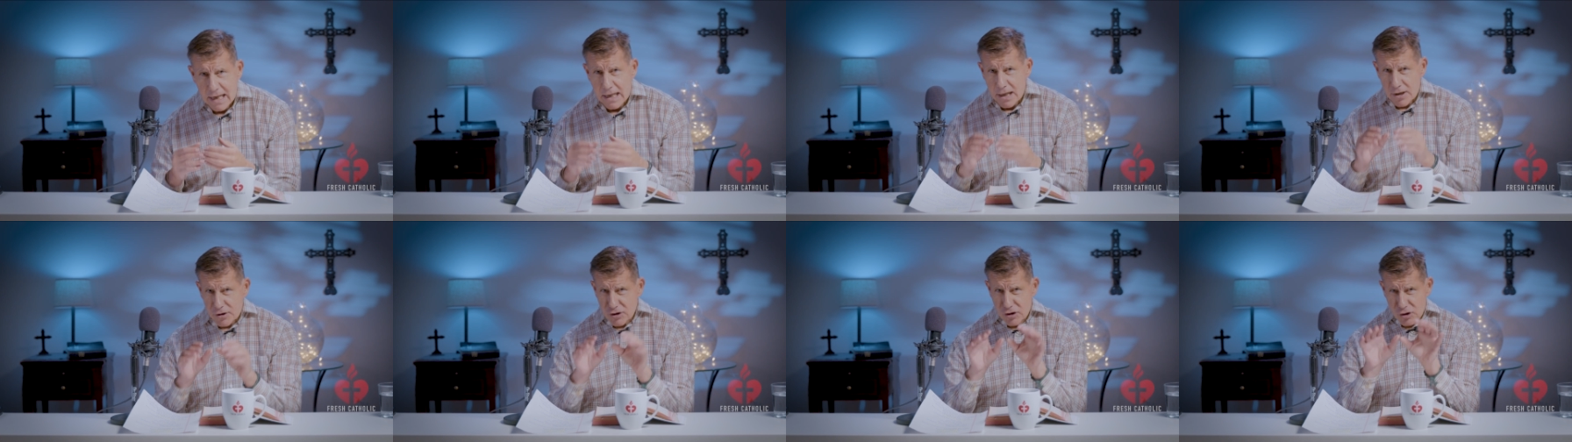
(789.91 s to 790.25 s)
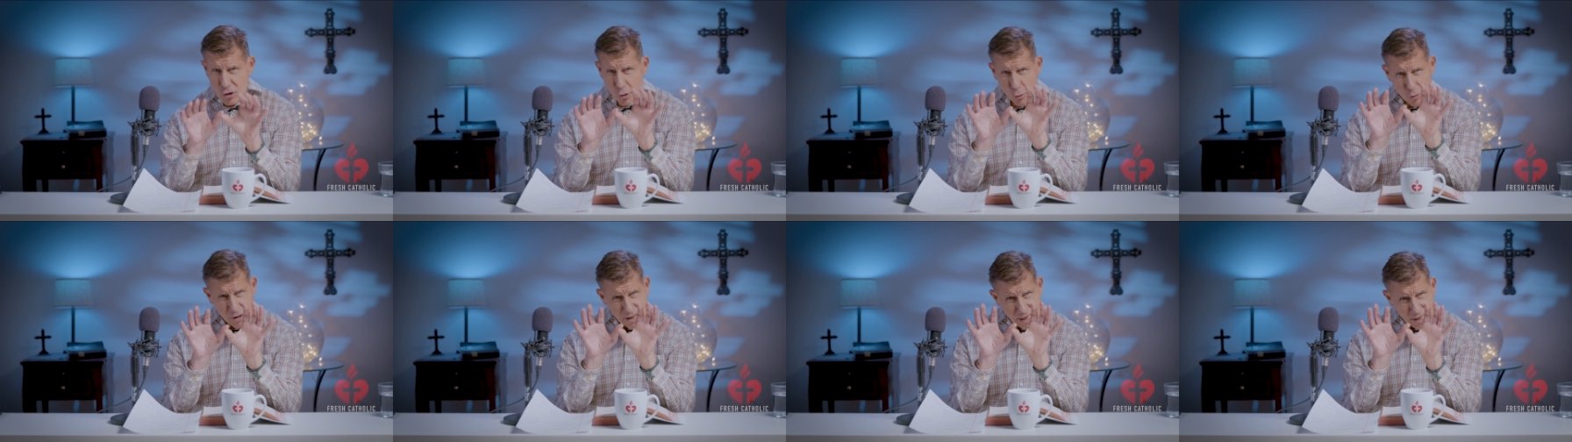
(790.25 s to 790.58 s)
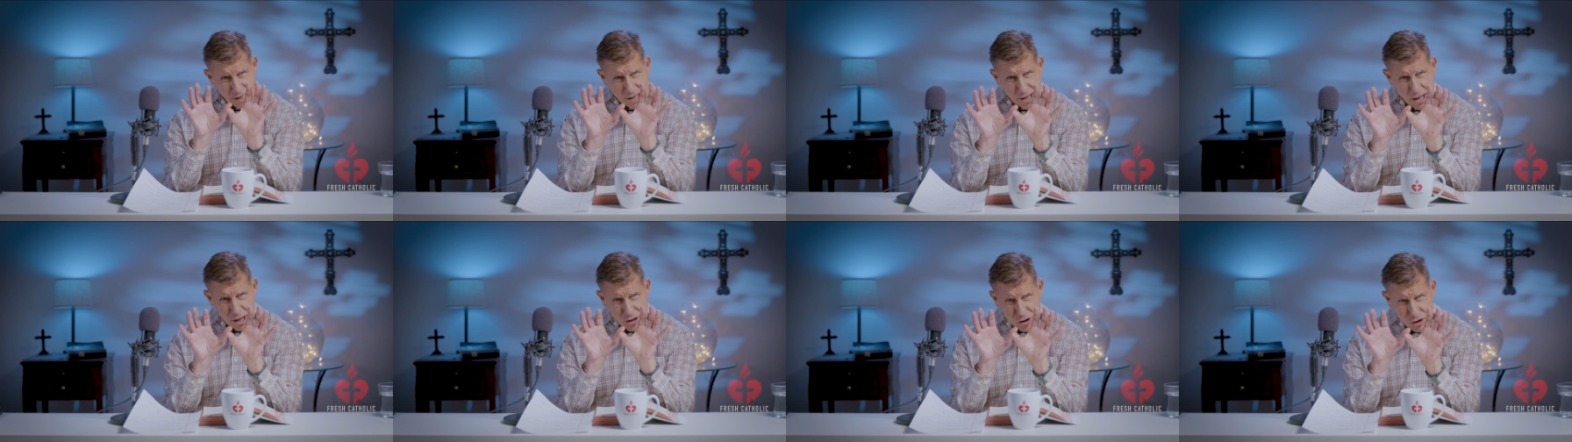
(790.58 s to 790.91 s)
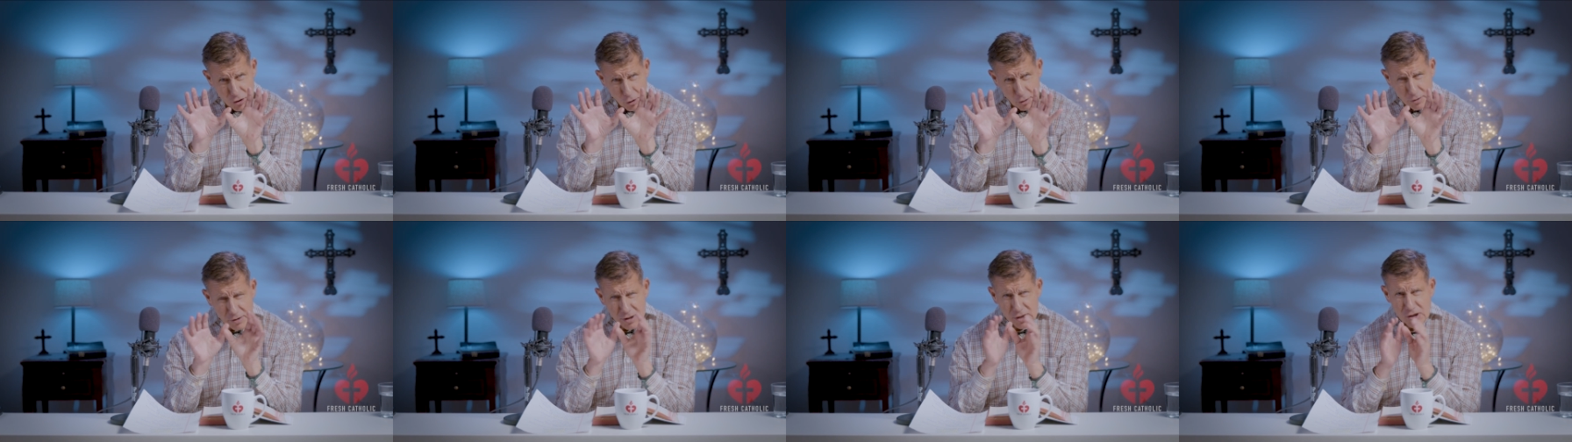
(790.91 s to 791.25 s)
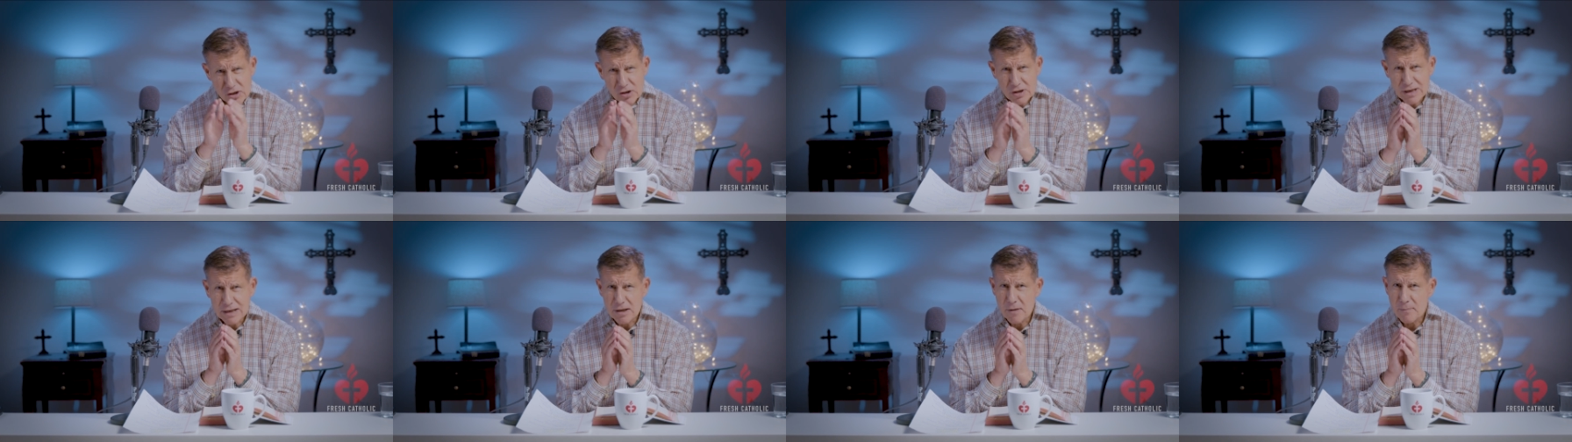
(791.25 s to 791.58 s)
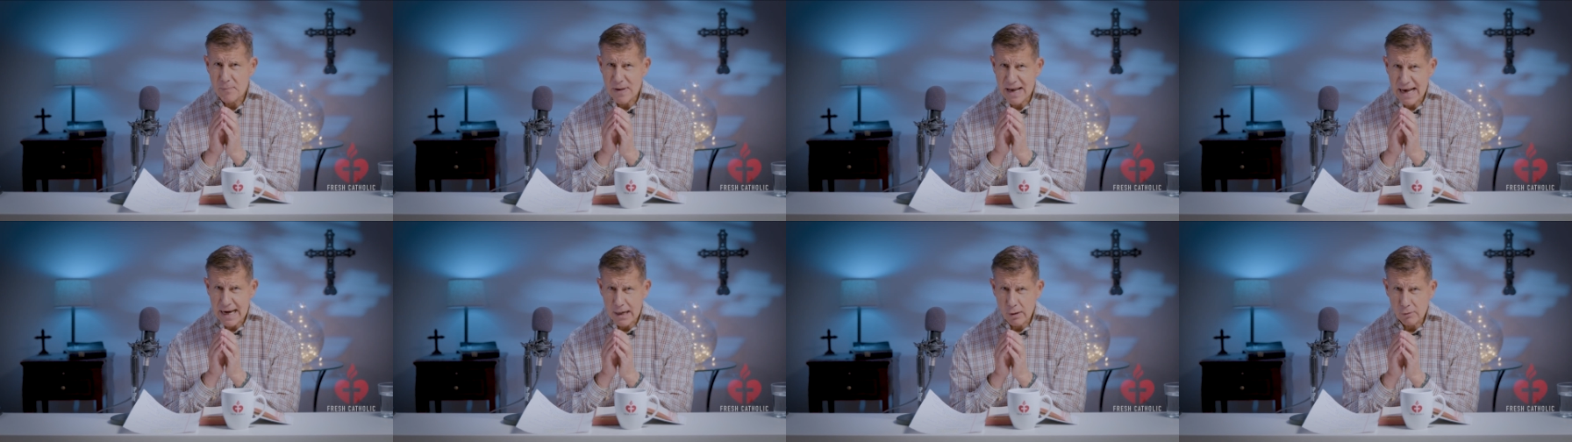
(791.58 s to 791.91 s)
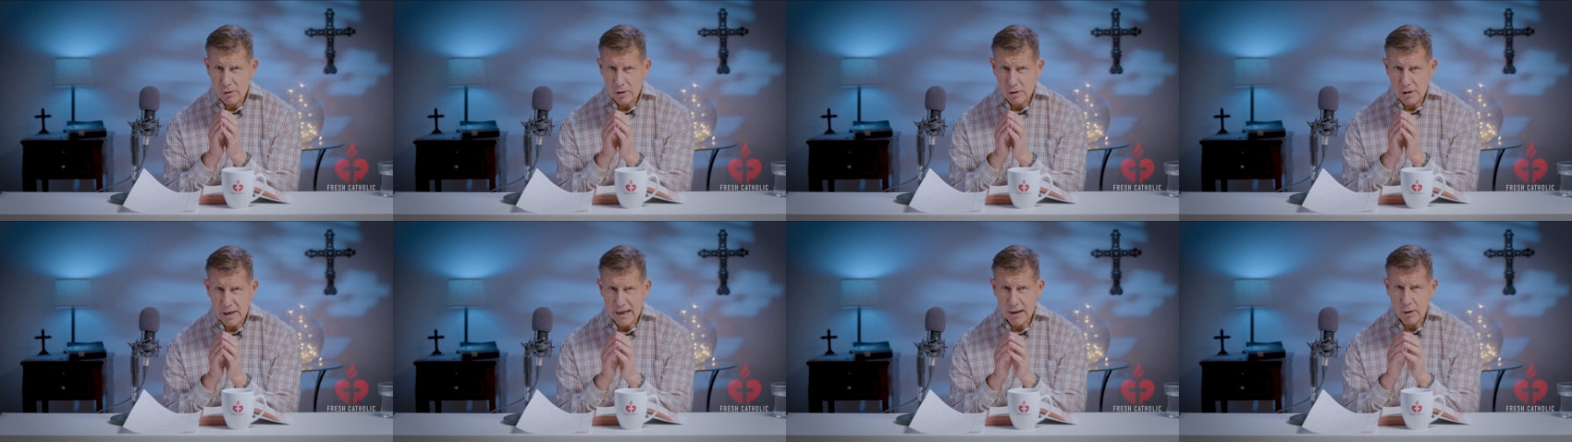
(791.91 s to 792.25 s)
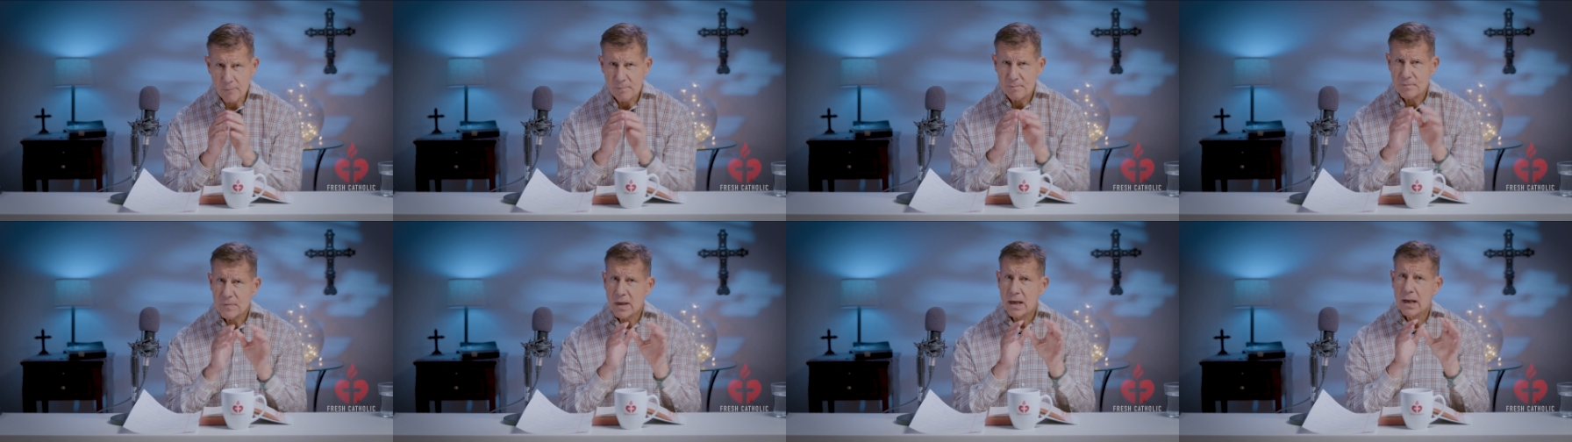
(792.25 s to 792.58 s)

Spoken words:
So you start to see the parallel.